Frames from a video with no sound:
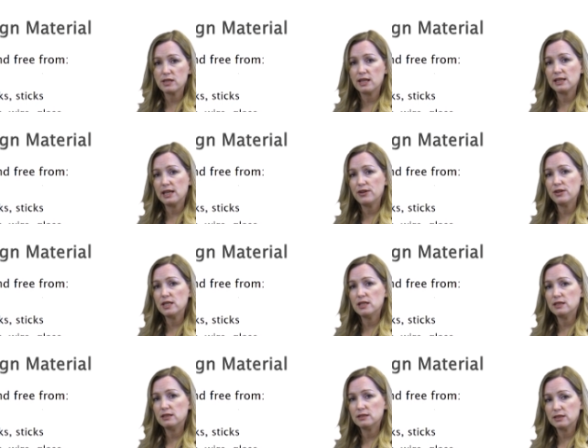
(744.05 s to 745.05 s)
They carry
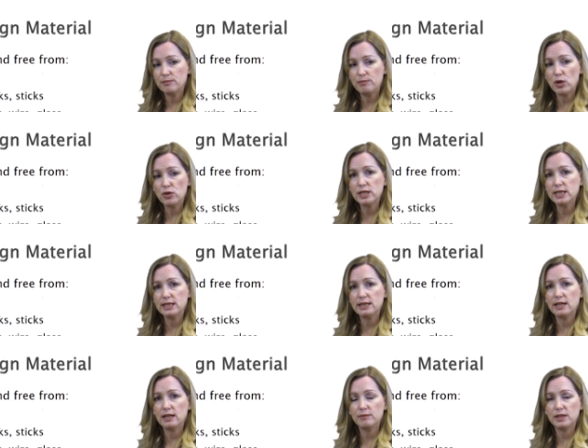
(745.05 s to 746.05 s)
a component in
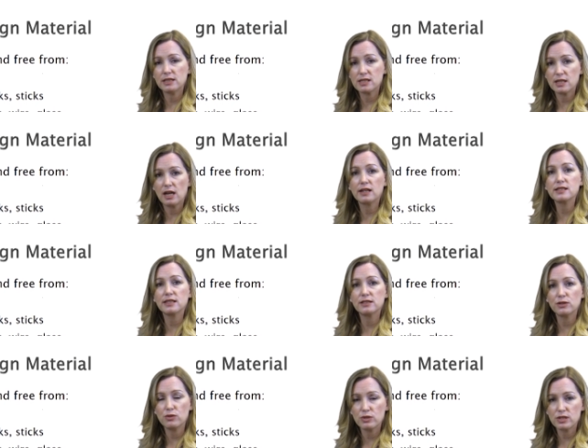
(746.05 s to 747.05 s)
them that's toxic
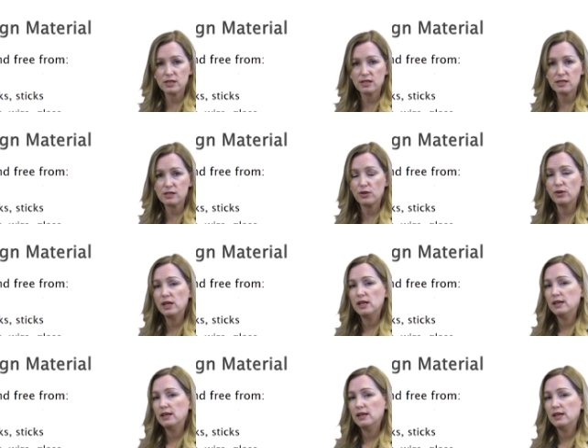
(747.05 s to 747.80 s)
to horses. So